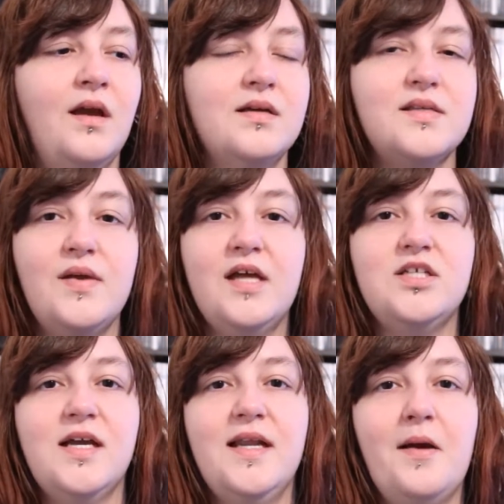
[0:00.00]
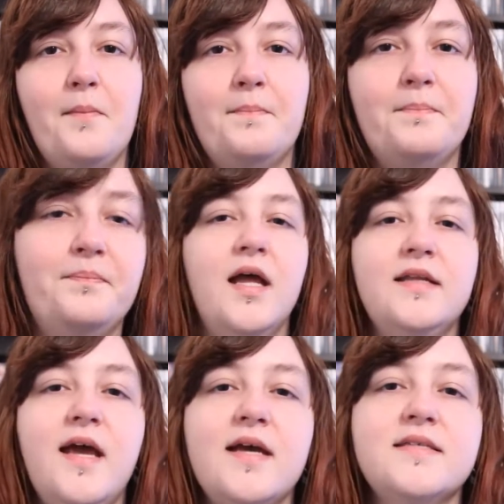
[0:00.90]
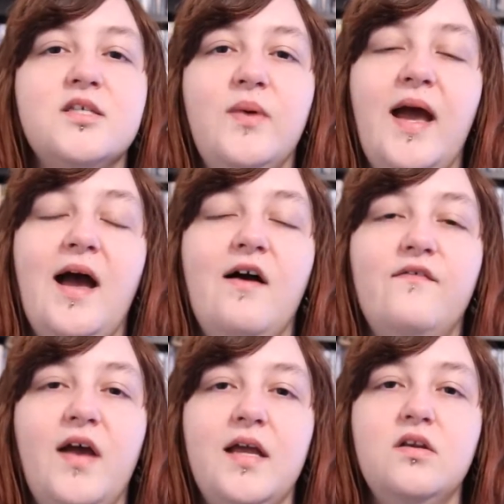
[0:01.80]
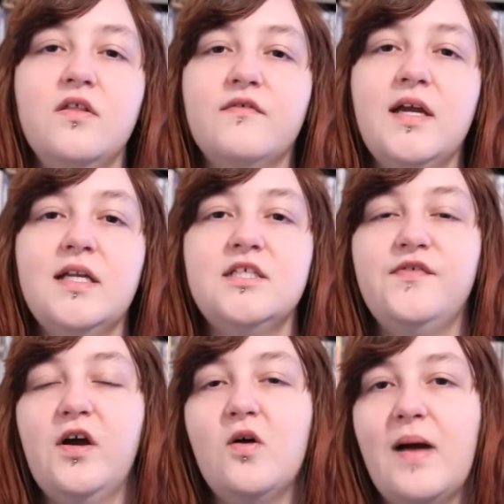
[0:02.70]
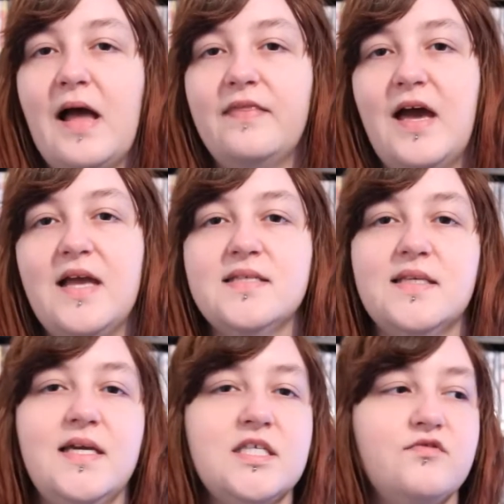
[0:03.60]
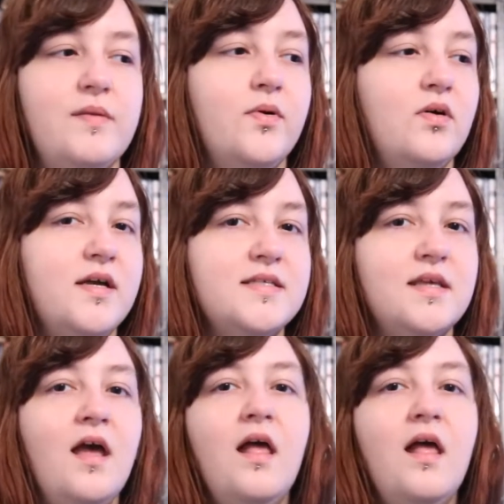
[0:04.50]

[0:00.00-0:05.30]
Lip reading: So yeah, check it out. Next we have another English film, and that is The History Boys.